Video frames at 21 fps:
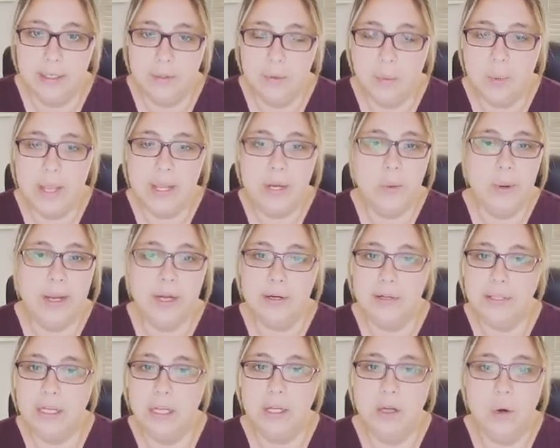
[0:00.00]
way
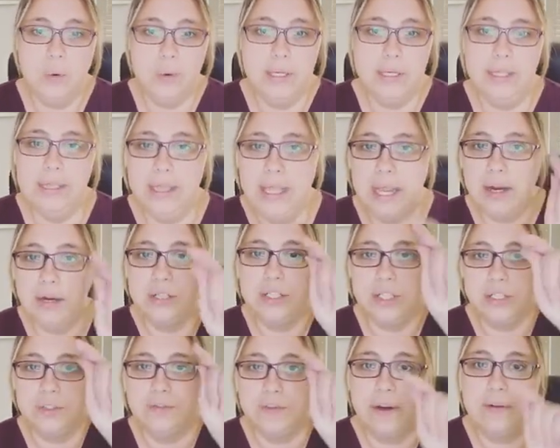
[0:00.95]
quicker than going in there and
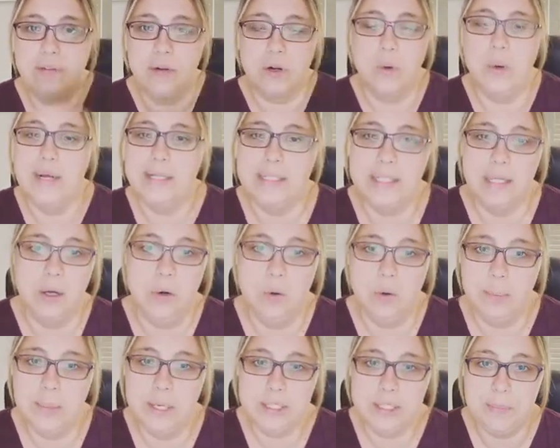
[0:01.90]
just friend requesting a
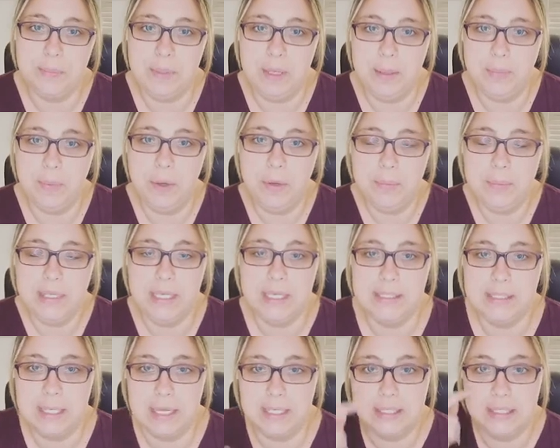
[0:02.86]
whole bunch of people,
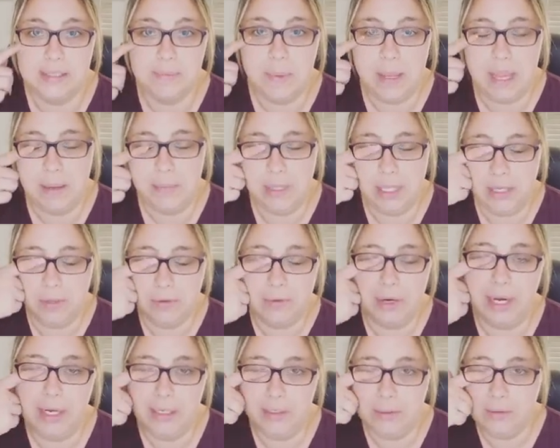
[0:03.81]
because that's spammy,
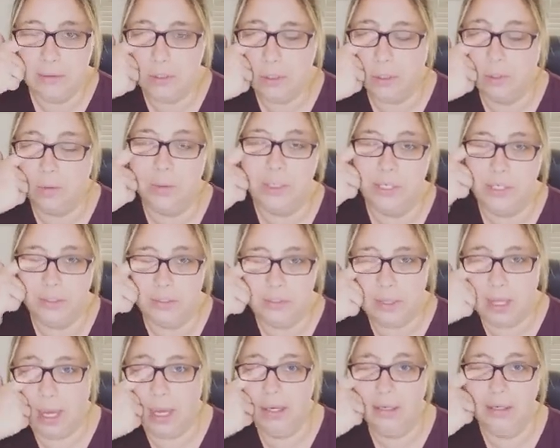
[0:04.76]
right? You don't want to do
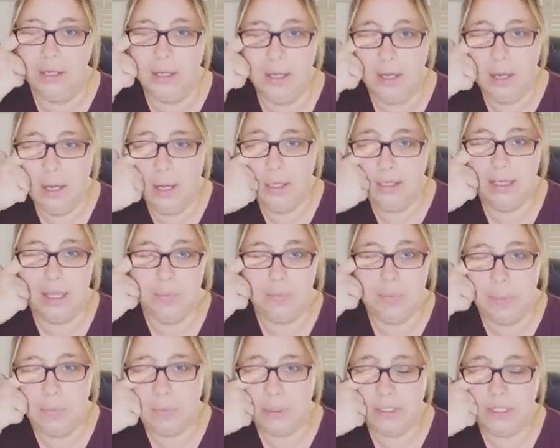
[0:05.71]
that. And then
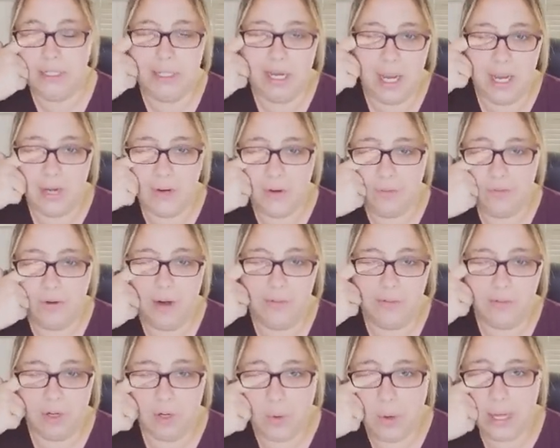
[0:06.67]
people deny your
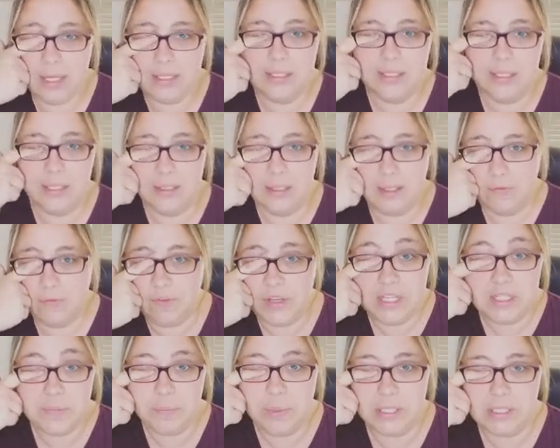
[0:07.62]
friend requests and then
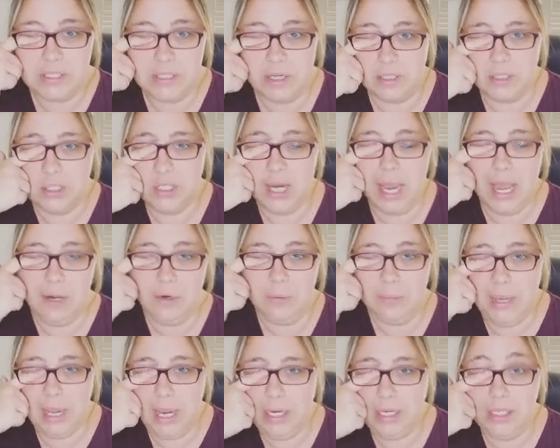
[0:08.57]
Facebook starts shadow
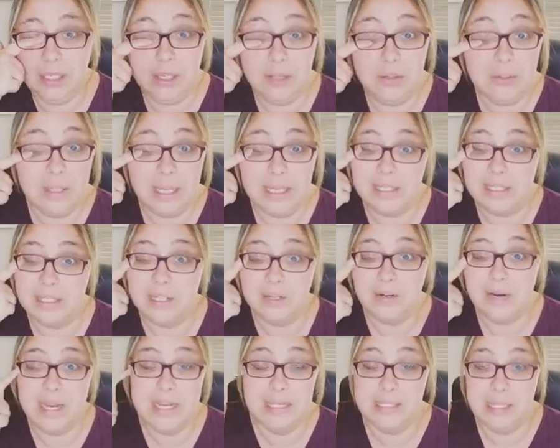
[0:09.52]
banning you. Like, it's
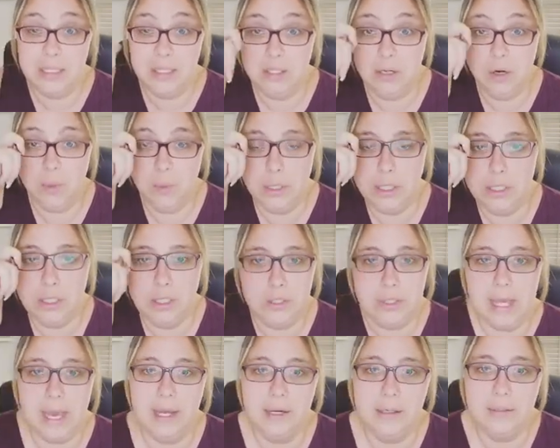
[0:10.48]
crazy. You don't want to do
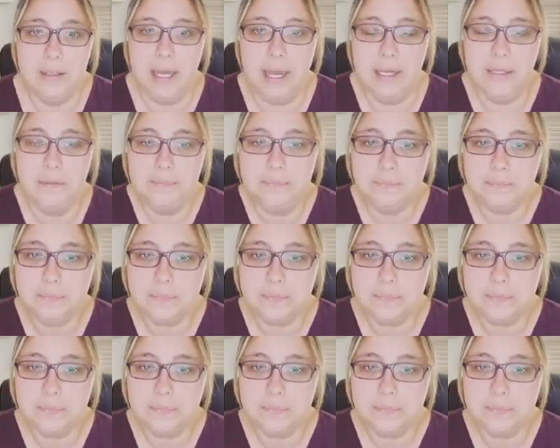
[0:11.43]
that, okay?